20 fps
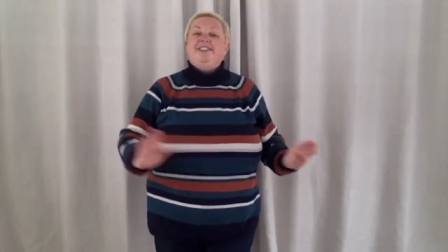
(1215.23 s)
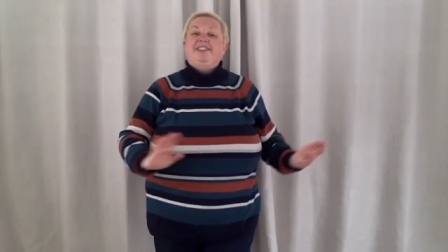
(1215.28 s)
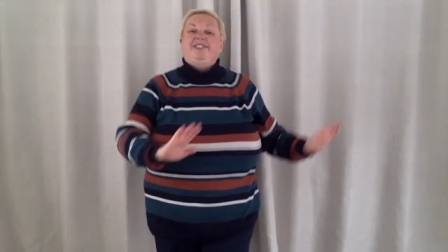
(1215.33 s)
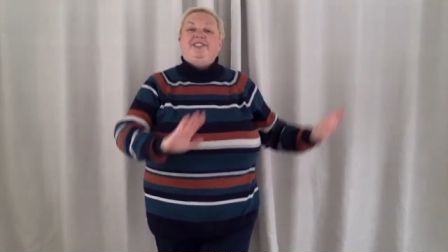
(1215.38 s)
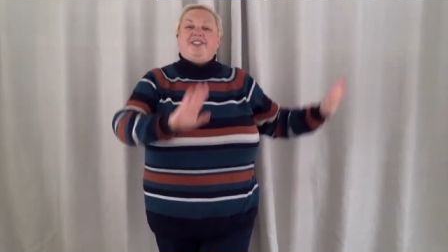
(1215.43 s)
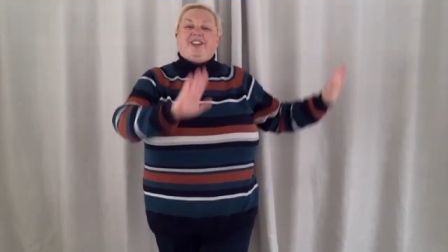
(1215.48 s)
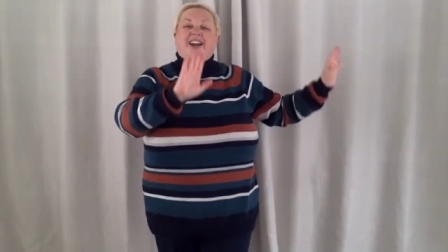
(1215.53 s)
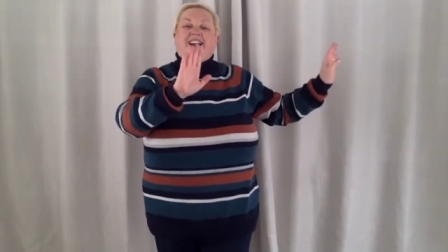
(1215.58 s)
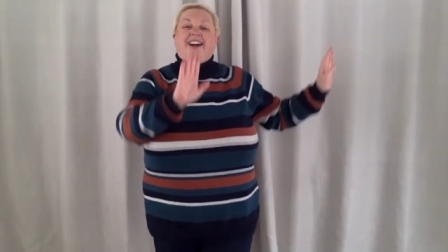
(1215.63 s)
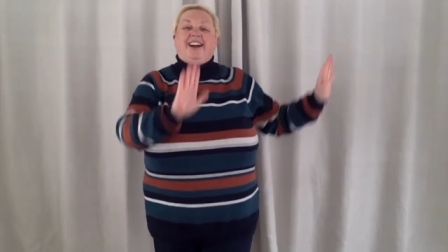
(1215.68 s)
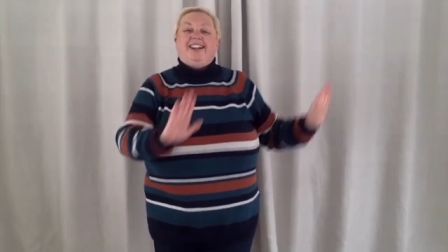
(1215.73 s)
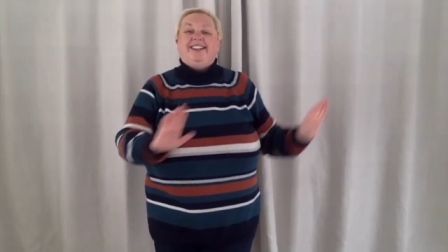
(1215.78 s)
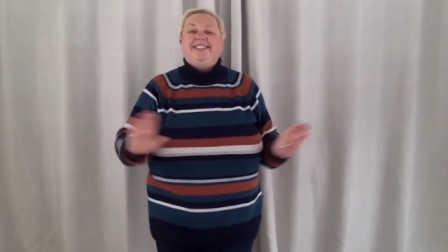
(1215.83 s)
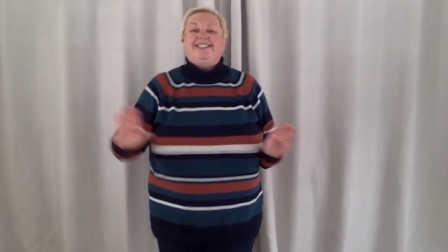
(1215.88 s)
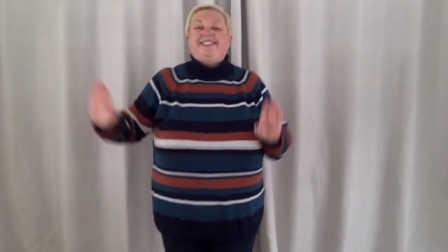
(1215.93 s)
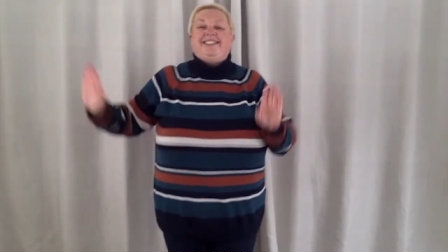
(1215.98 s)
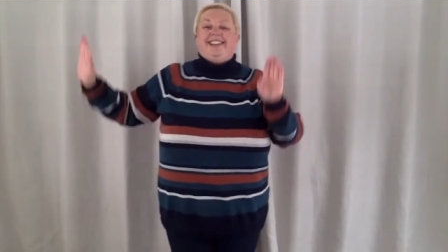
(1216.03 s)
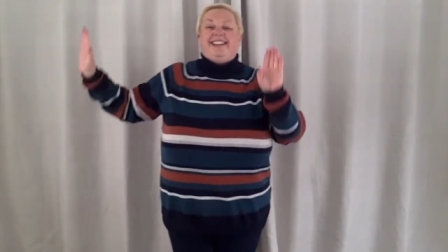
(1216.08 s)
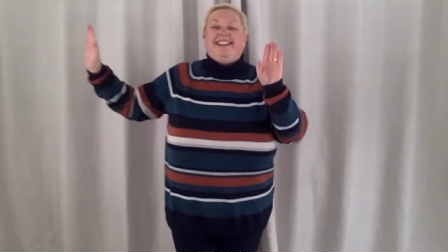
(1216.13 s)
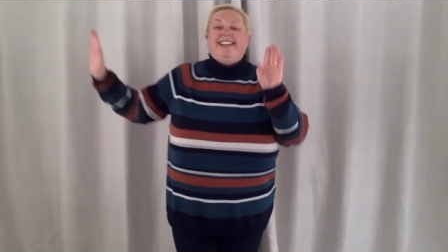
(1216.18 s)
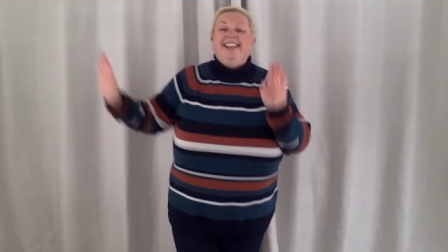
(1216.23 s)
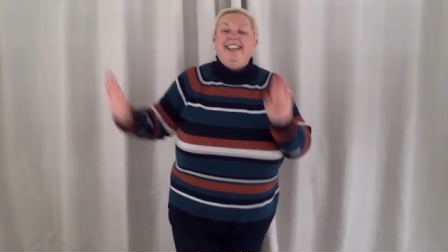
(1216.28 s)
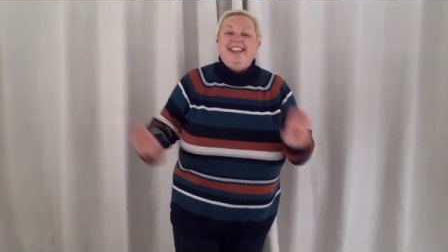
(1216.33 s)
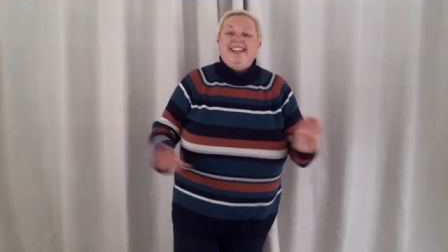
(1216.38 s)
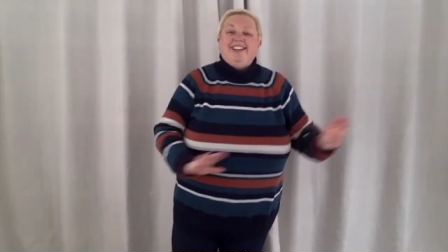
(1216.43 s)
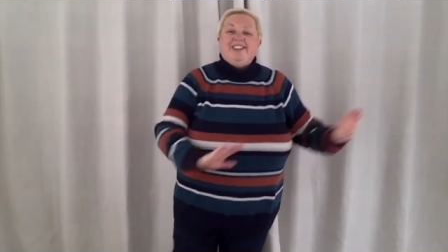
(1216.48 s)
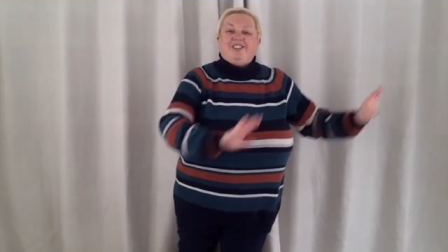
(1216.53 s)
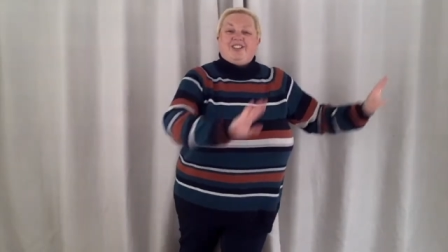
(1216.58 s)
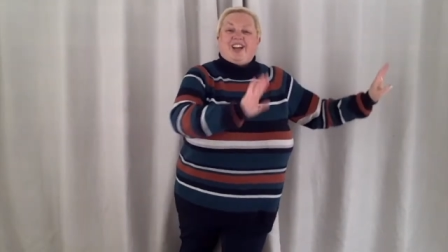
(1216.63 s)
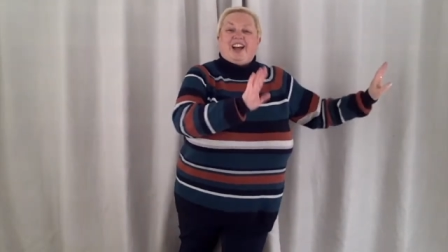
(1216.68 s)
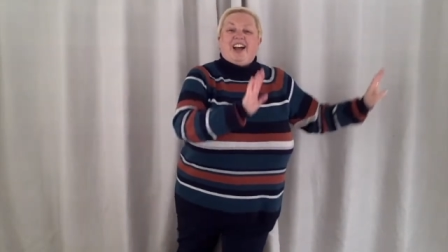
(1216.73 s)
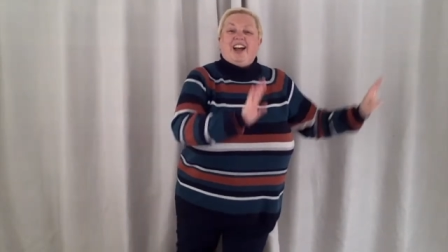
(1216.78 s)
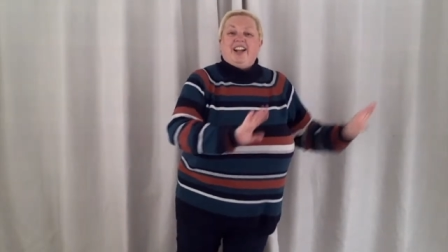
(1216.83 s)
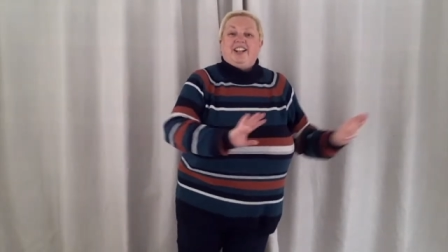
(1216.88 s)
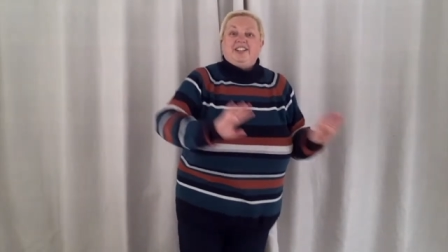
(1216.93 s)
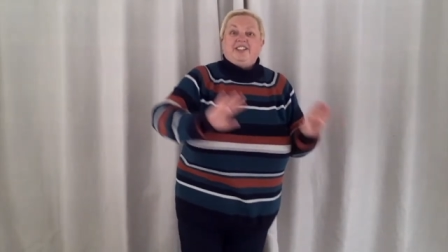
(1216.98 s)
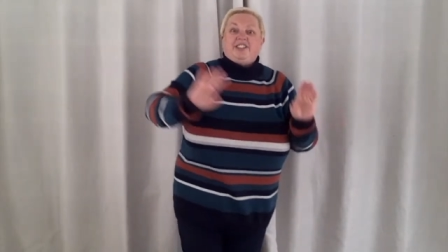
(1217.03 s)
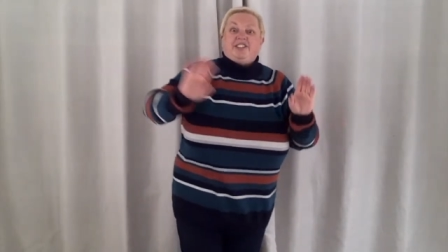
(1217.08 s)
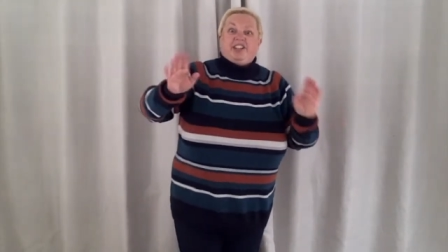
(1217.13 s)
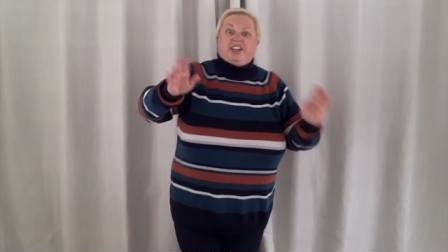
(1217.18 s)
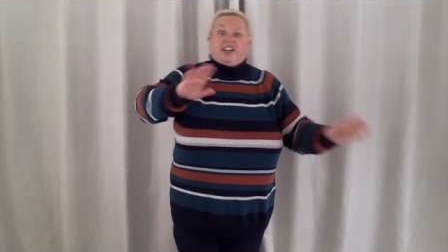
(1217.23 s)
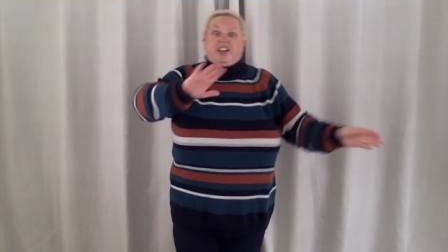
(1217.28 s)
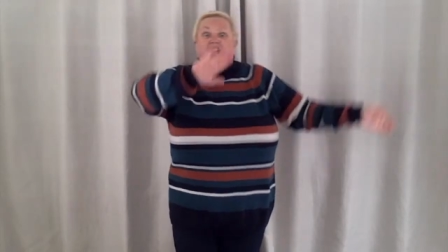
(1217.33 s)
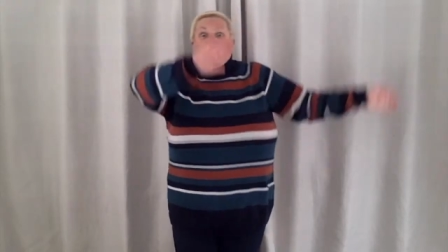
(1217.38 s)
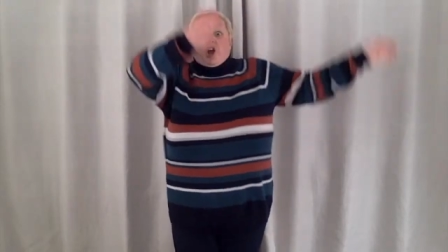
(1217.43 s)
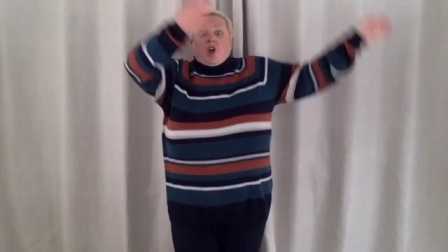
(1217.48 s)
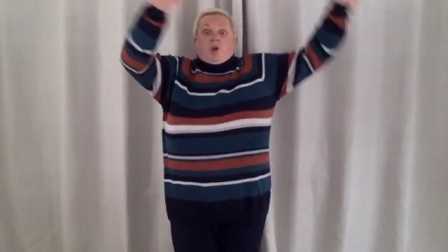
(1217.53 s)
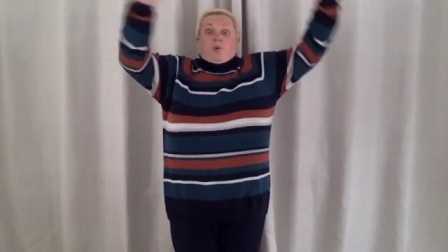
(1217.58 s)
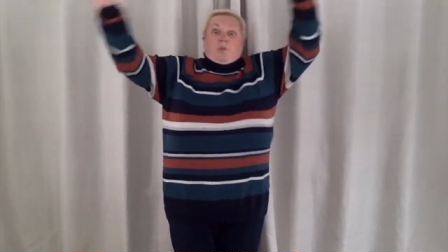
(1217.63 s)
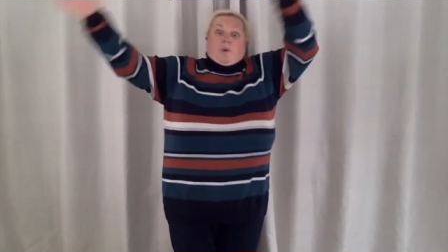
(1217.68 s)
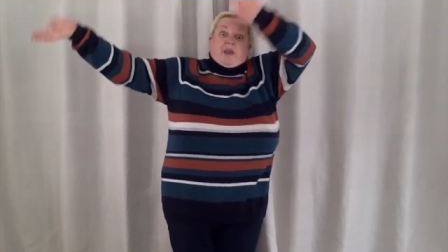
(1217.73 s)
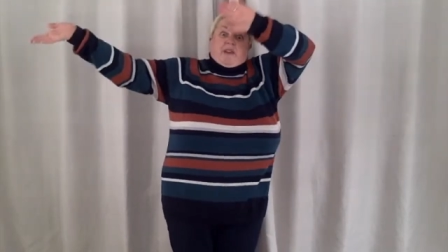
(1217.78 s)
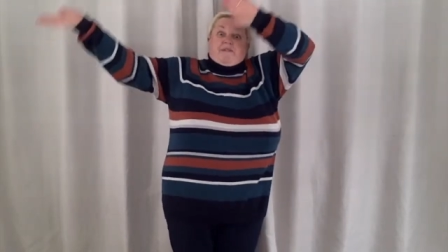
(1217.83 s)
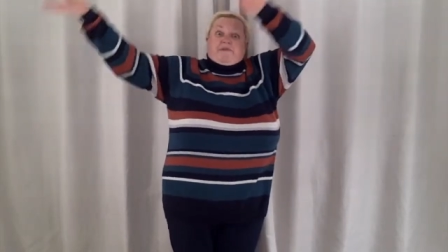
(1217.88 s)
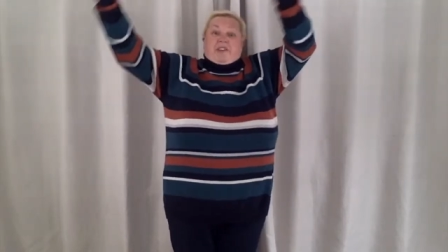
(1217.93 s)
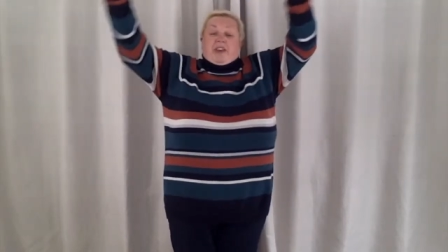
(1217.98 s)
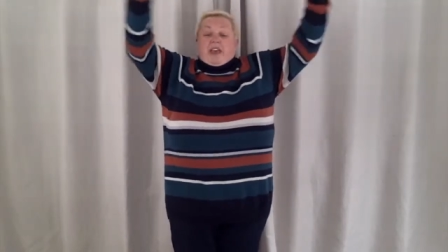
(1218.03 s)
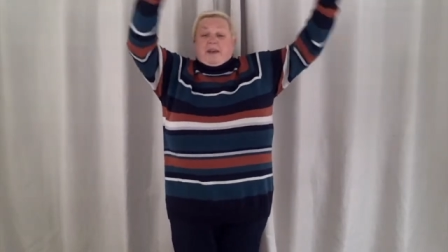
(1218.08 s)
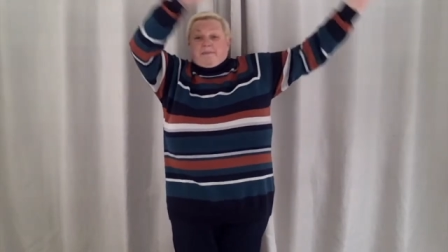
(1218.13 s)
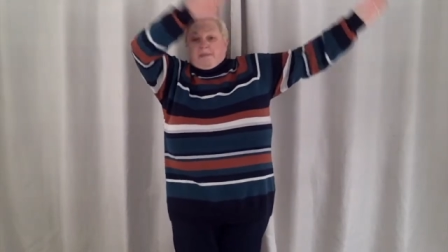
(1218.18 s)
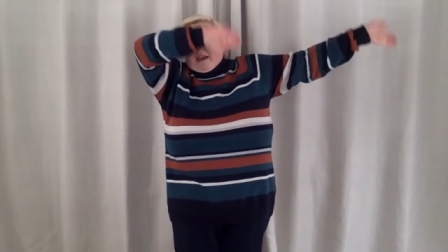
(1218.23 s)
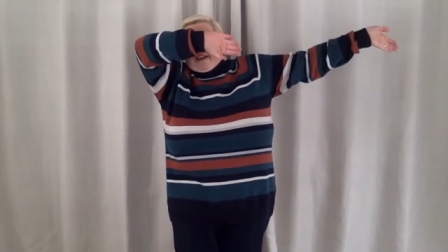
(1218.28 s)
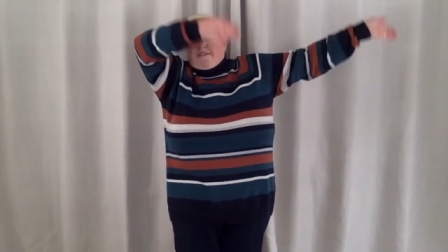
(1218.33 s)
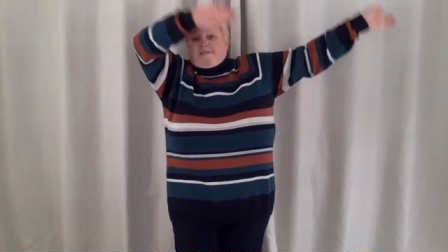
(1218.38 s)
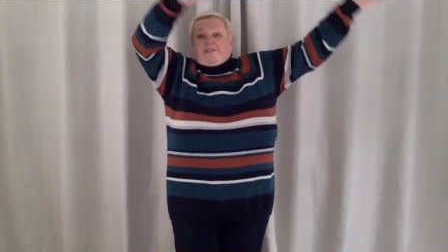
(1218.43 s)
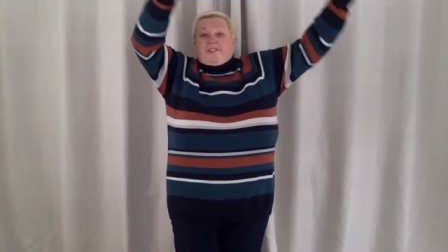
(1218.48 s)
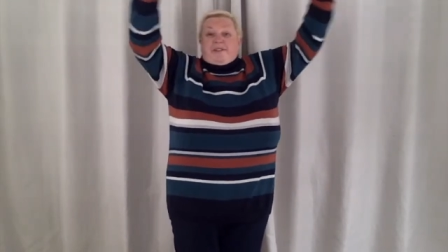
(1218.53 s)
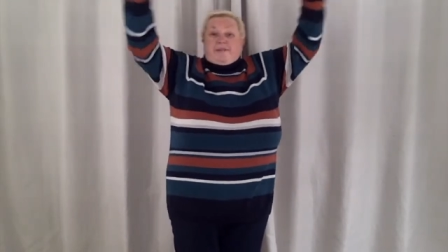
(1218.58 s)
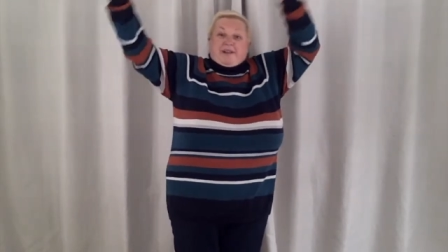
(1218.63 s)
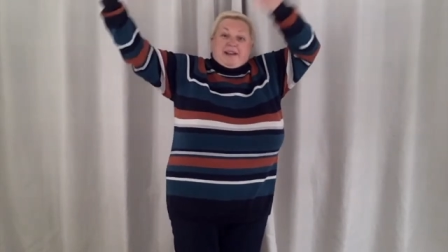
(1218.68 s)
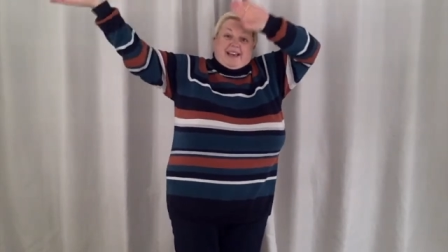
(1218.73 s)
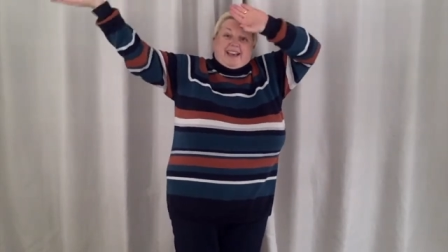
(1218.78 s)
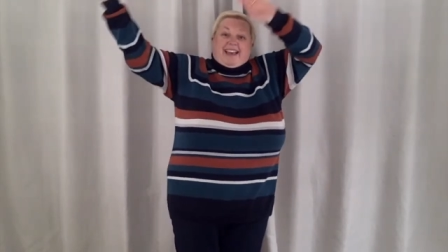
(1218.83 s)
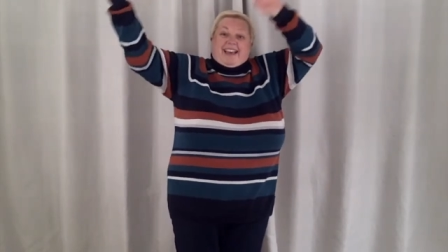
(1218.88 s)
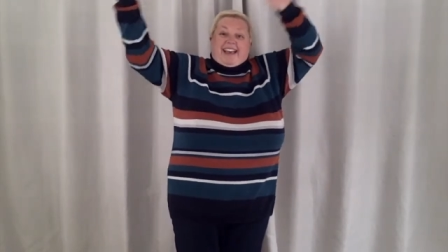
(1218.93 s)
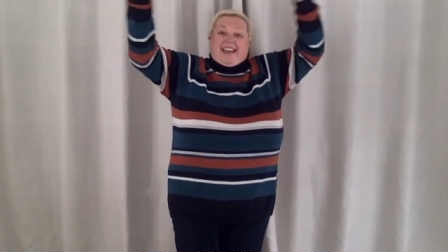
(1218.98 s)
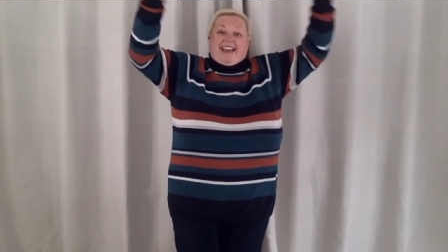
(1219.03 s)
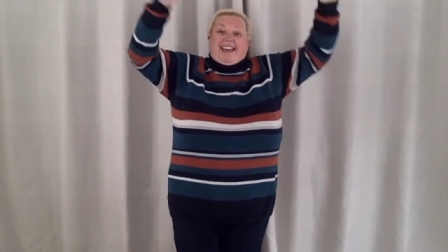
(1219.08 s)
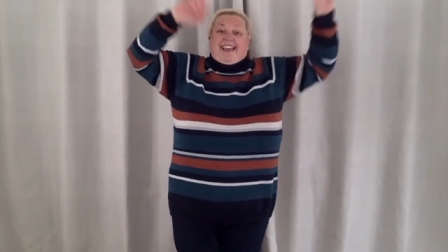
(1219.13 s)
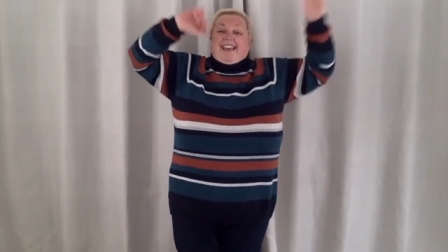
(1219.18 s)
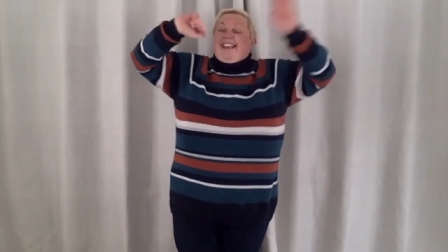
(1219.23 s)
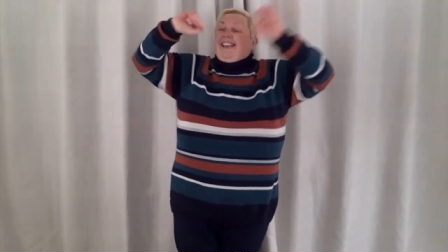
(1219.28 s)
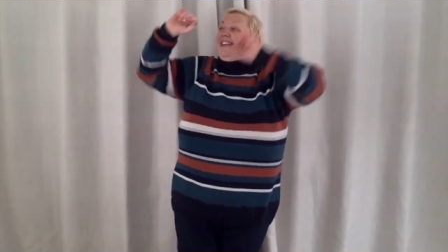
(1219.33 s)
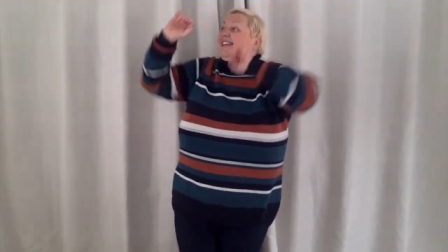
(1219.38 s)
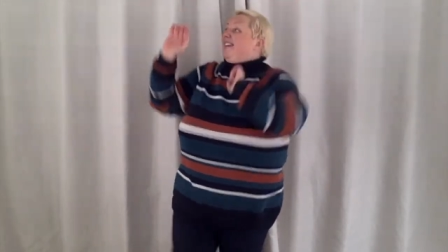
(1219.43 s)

Charleston, Charleston, wave them everywhere.